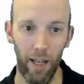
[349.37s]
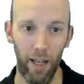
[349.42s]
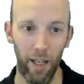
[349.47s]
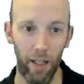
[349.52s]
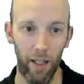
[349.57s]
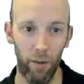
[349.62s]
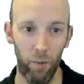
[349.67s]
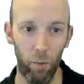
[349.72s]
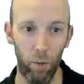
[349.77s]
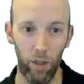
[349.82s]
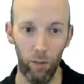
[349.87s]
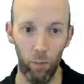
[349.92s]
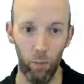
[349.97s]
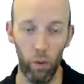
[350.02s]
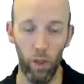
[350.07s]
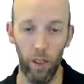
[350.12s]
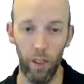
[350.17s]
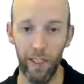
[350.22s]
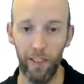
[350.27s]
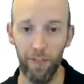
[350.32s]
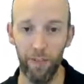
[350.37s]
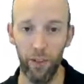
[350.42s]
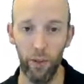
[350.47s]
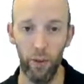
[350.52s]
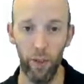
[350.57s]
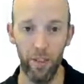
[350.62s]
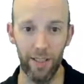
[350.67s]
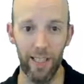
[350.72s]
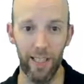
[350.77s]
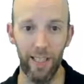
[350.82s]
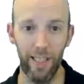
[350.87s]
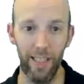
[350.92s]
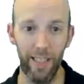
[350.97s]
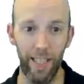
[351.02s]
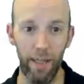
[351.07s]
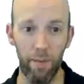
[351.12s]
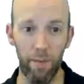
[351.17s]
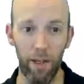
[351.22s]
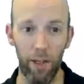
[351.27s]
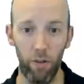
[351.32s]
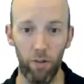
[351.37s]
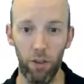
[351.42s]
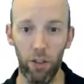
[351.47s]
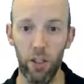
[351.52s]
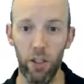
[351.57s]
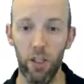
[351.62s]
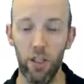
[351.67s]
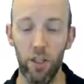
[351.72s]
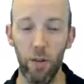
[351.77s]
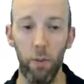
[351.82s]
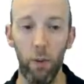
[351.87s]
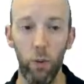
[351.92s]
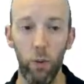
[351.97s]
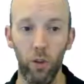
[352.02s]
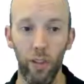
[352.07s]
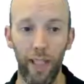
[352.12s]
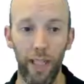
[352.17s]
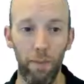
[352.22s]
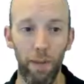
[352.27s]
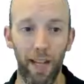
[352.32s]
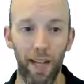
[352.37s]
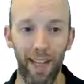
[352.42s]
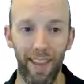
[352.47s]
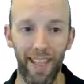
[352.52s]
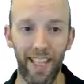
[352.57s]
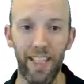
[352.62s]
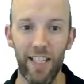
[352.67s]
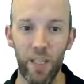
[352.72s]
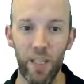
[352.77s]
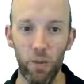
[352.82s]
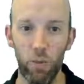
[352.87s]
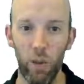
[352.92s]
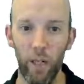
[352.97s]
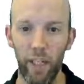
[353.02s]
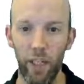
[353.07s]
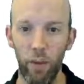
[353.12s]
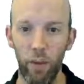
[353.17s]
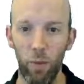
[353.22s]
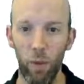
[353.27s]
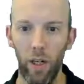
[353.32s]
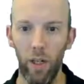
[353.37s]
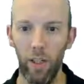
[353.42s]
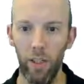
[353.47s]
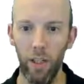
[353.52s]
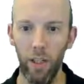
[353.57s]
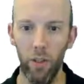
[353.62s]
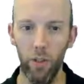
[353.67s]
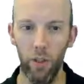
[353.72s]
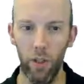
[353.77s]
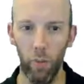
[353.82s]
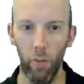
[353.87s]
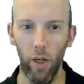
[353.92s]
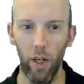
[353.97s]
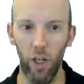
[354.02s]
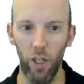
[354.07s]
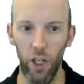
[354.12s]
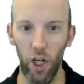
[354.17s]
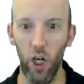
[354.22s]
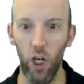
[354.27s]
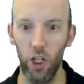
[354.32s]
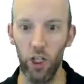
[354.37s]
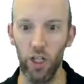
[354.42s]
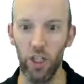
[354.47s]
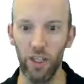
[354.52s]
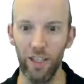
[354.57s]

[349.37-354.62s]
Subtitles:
One word, if you are sending an email through to the support team, this is where you use the word urgent